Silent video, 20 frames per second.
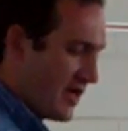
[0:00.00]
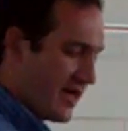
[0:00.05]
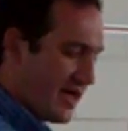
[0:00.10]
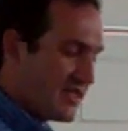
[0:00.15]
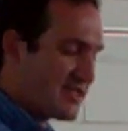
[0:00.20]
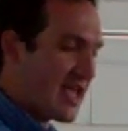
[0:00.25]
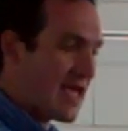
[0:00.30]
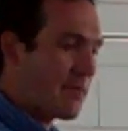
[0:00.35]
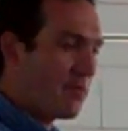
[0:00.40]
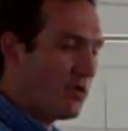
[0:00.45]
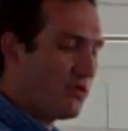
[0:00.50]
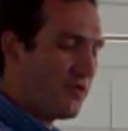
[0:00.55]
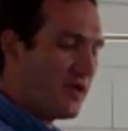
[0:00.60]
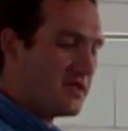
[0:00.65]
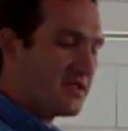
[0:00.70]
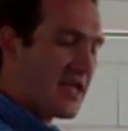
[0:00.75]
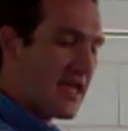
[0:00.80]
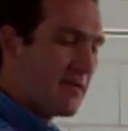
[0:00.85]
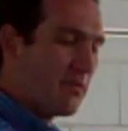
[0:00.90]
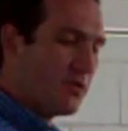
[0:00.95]
It's able
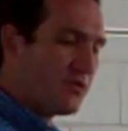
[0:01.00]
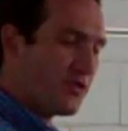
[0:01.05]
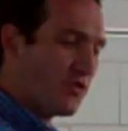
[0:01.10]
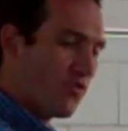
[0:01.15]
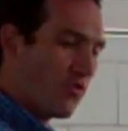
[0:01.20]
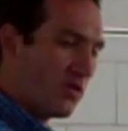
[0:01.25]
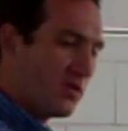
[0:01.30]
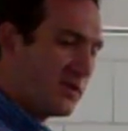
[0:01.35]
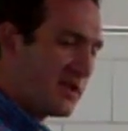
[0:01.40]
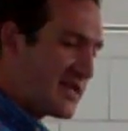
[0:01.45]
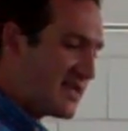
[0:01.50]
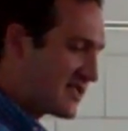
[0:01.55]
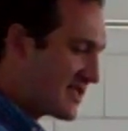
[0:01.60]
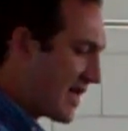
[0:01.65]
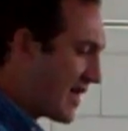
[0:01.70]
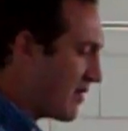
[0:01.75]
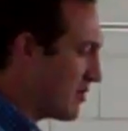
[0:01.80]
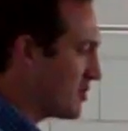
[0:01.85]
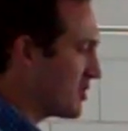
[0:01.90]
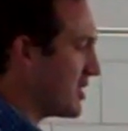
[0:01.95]
to release
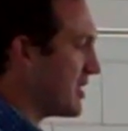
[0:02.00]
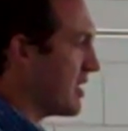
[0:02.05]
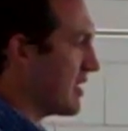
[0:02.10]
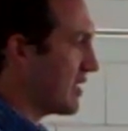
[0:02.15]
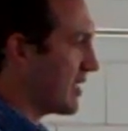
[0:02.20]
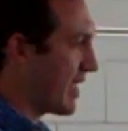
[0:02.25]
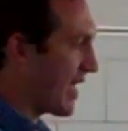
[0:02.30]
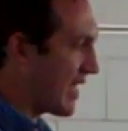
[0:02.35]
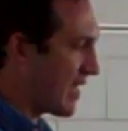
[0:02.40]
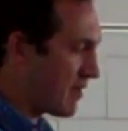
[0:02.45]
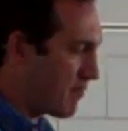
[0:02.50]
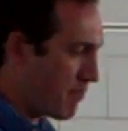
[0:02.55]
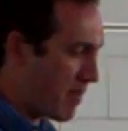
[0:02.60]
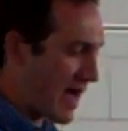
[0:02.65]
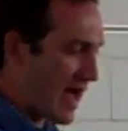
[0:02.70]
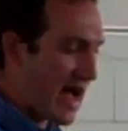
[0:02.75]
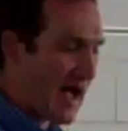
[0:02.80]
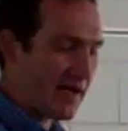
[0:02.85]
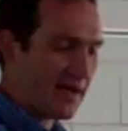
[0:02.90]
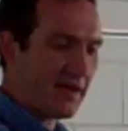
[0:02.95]
energy and get it
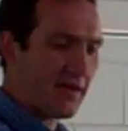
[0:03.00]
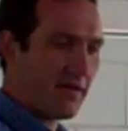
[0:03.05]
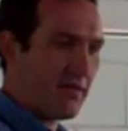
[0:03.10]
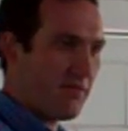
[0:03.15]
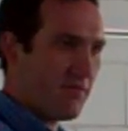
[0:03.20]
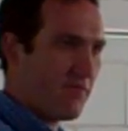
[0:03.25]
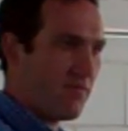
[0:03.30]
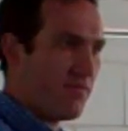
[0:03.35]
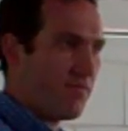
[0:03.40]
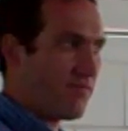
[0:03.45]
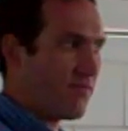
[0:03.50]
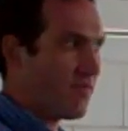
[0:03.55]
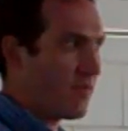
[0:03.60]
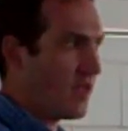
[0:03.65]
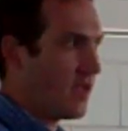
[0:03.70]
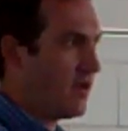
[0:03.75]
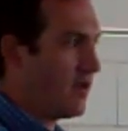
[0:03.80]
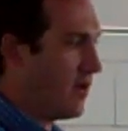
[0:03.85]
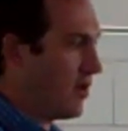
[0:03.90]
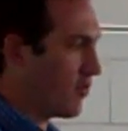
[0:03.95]
back,
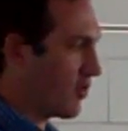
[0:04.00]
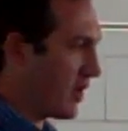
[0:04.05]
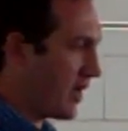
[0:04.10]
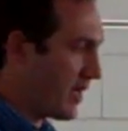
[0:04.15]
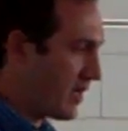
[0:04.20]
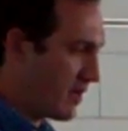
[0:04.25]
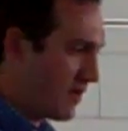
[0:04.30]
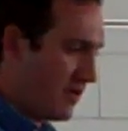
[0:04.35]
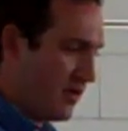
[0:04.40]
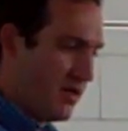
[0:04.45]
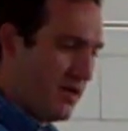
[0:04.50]
okay?